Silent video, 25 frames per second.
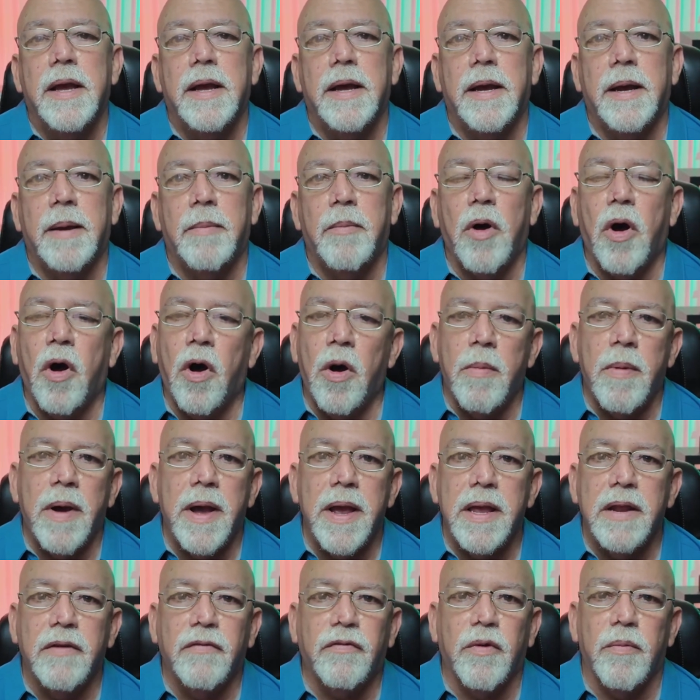All
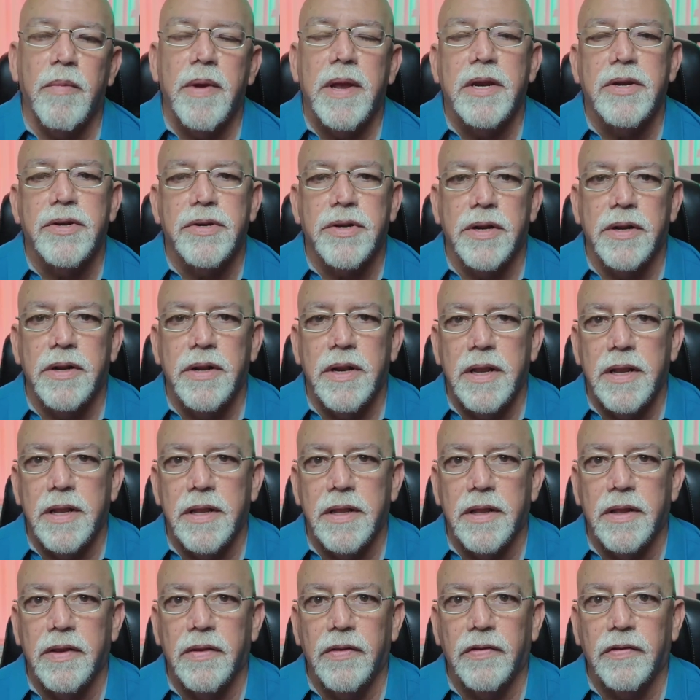my information
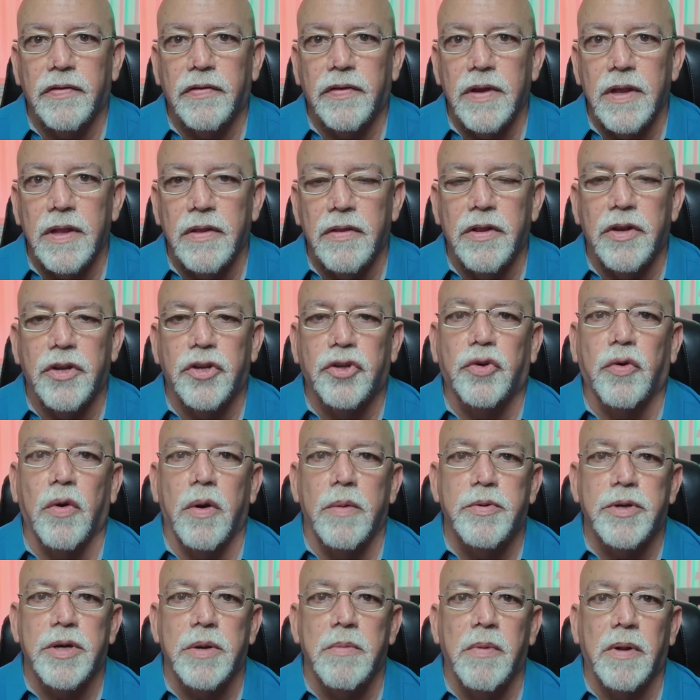is in the
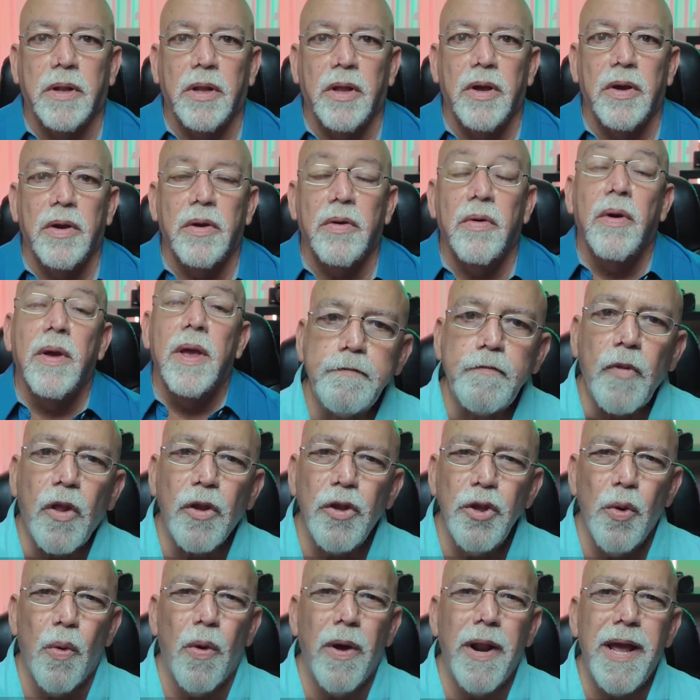description below.
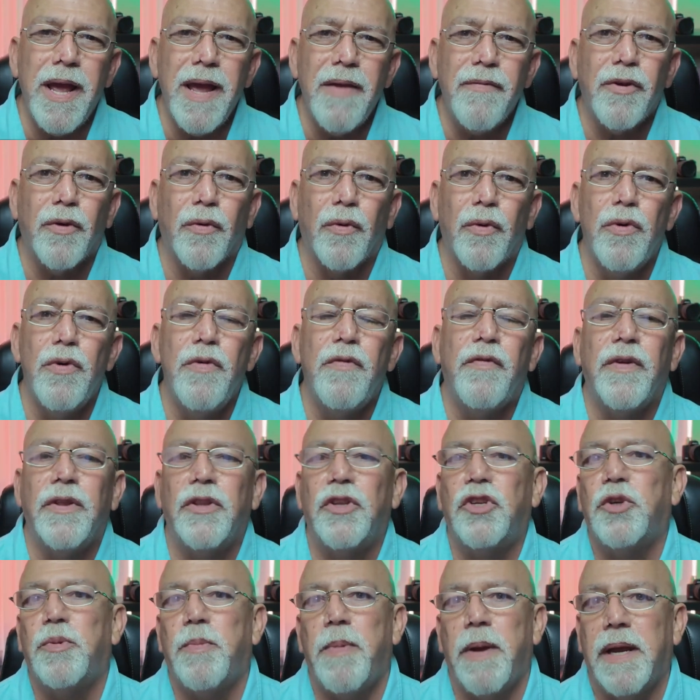You want to have your roof
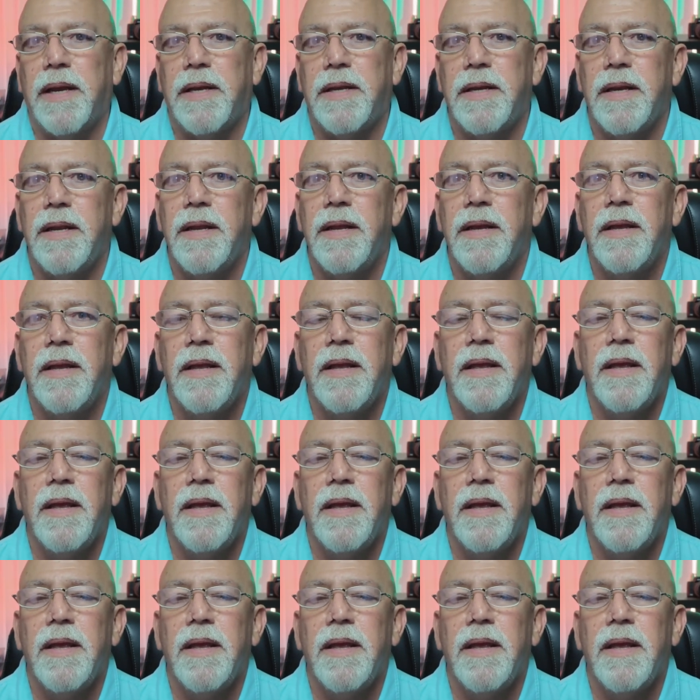inspected